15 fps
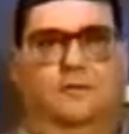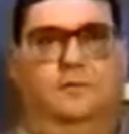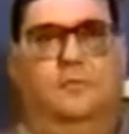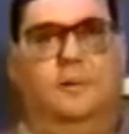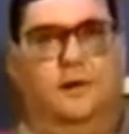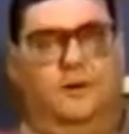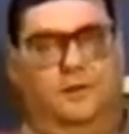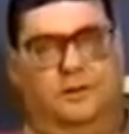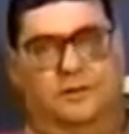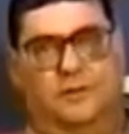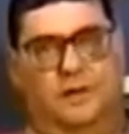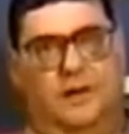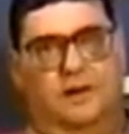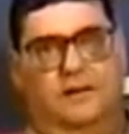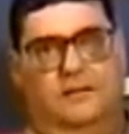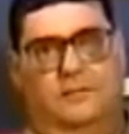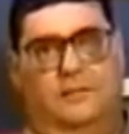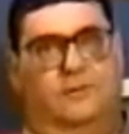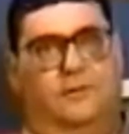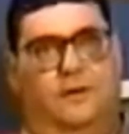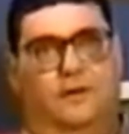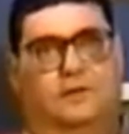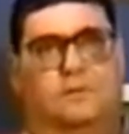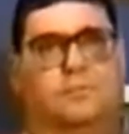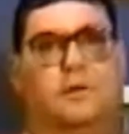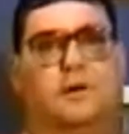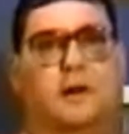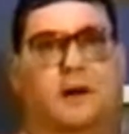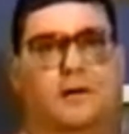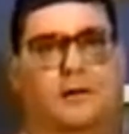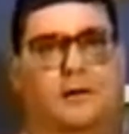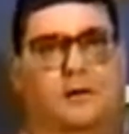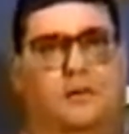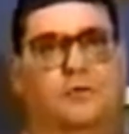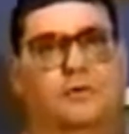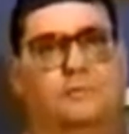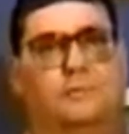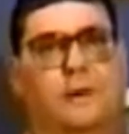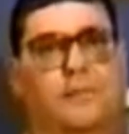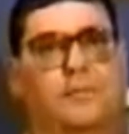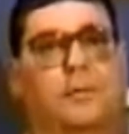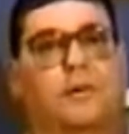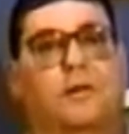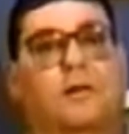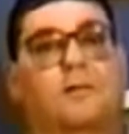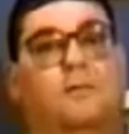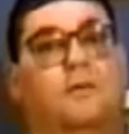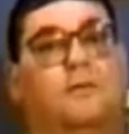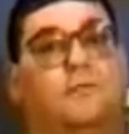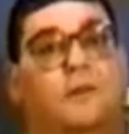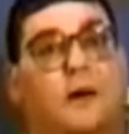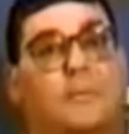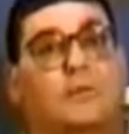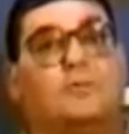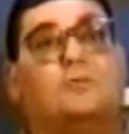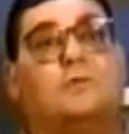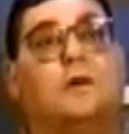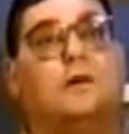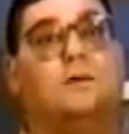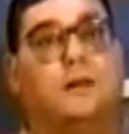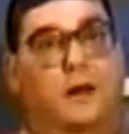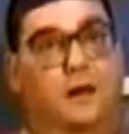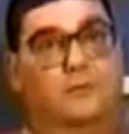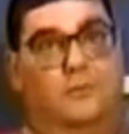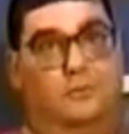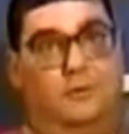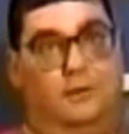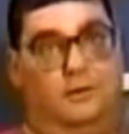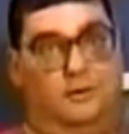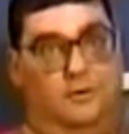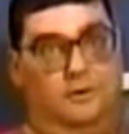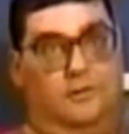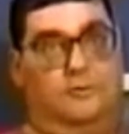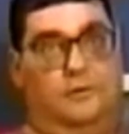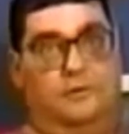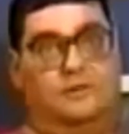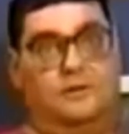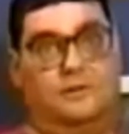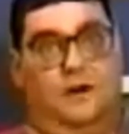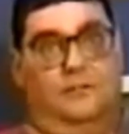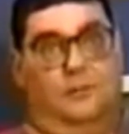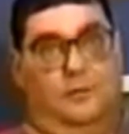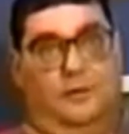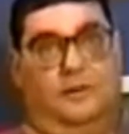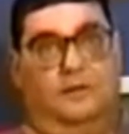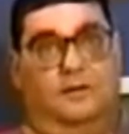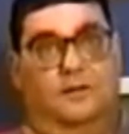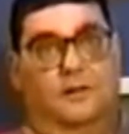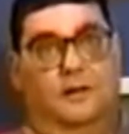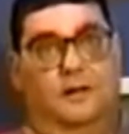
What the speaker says: from another state if they speak out in a newspaper. They've demonstrated they have the ability to do this as government.